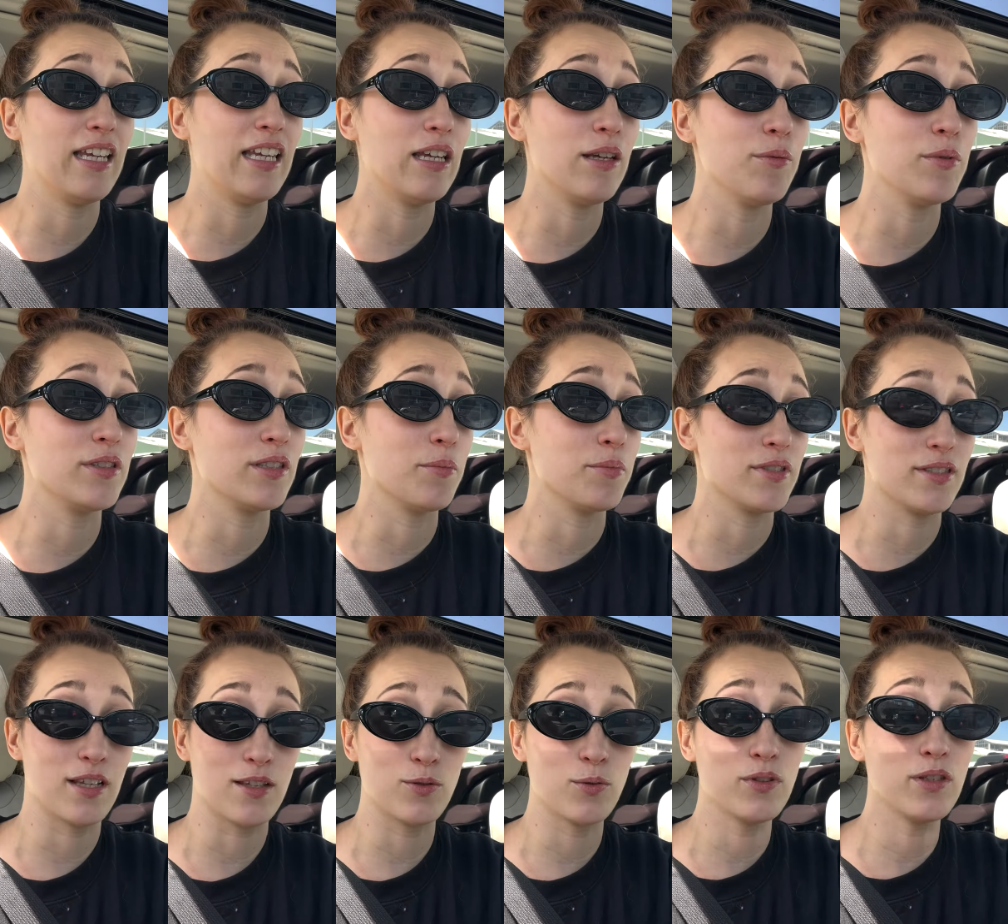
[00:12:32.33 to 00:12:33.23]
He was
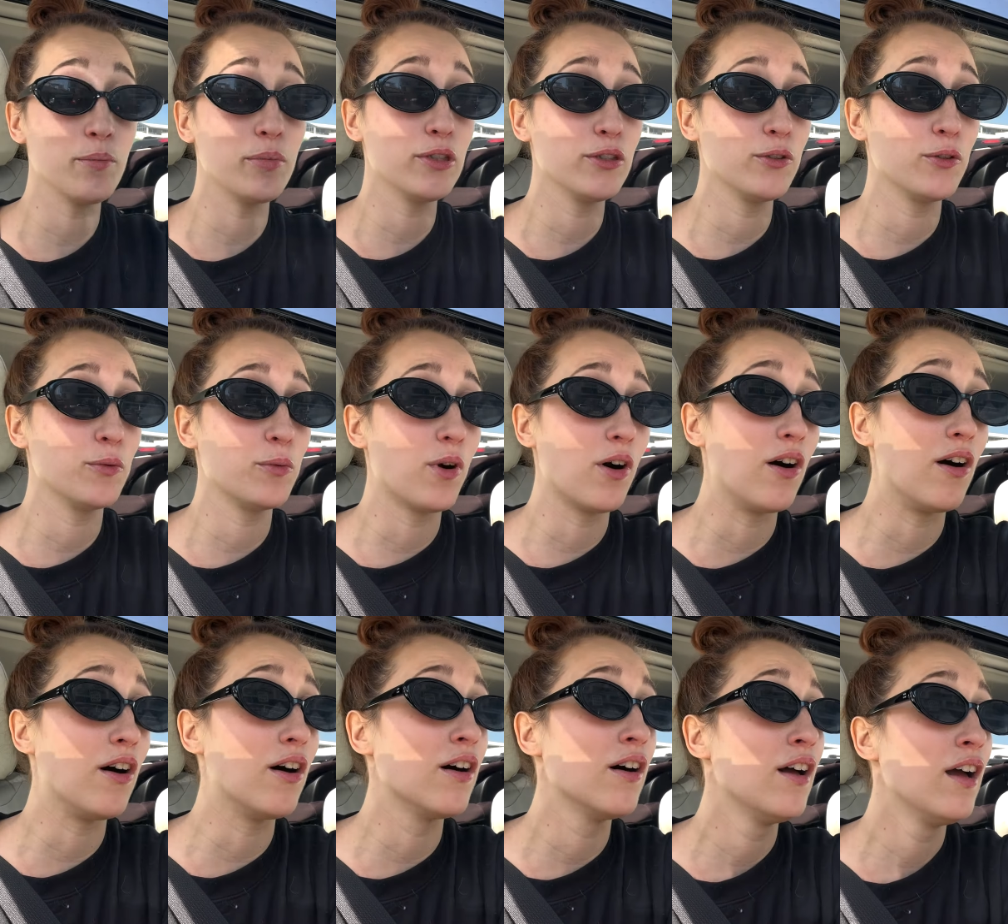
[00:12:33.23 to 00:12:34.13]
obsessed with the balloon
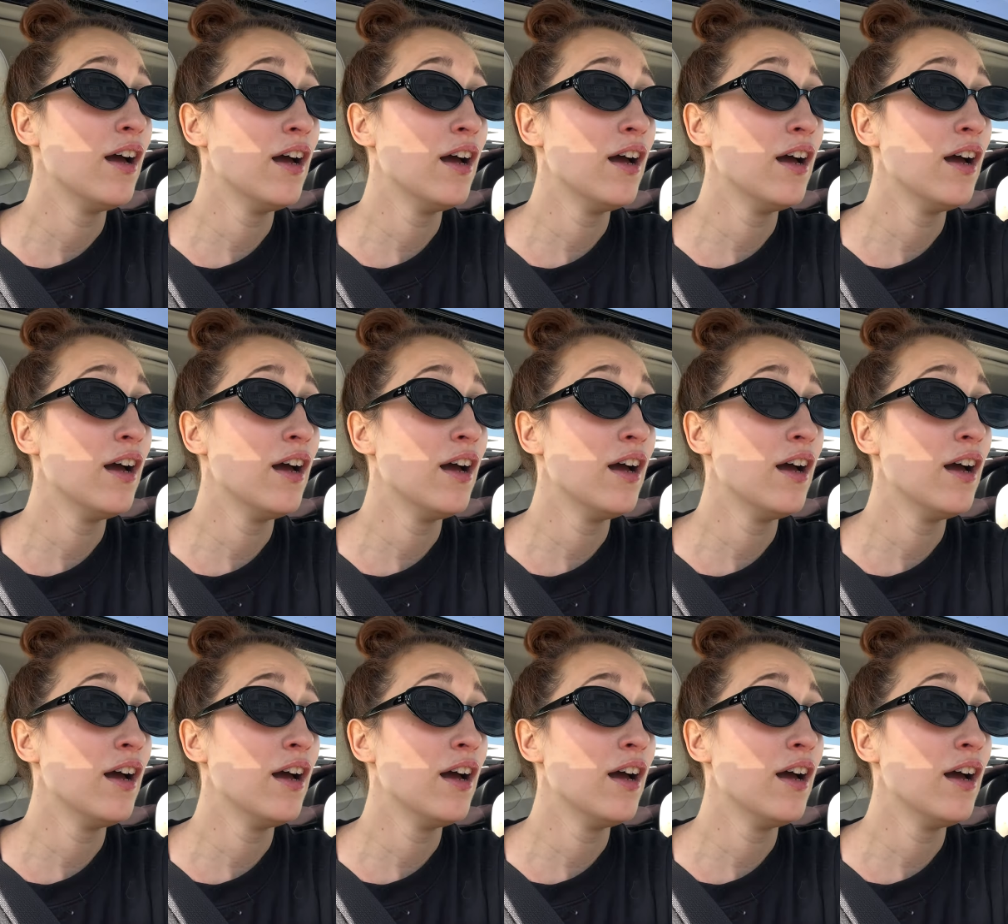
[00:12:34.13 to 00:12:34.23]
wall.